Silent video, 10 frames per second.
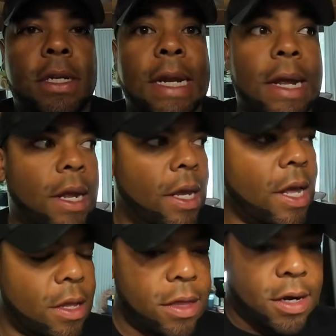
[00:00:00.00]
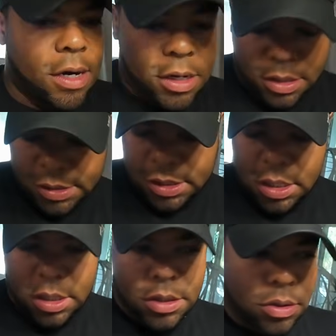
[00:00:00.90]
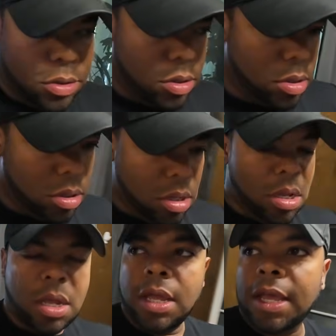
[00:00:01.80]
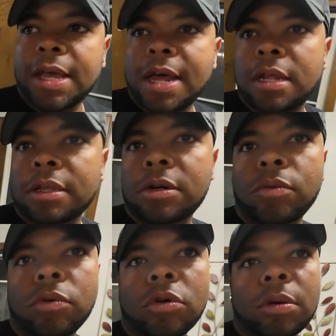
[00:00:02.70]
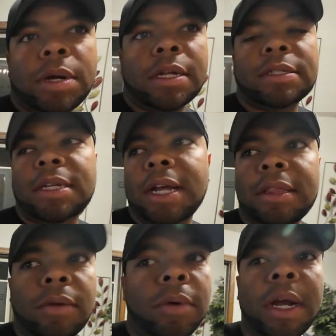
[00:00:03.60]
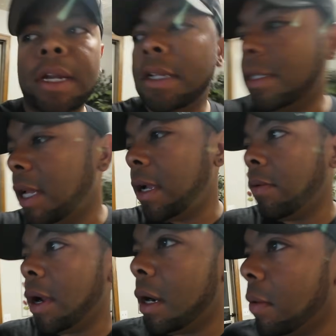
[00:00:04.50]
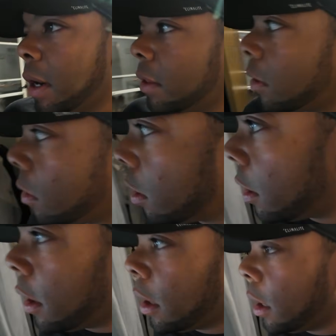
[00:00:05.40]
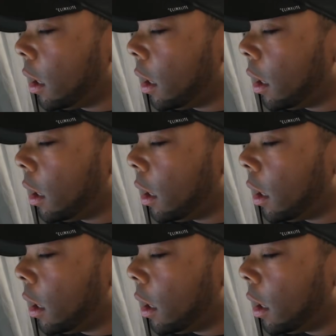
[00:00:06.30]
dying out there. So it got a little warm outside. The rain is like right around the corner.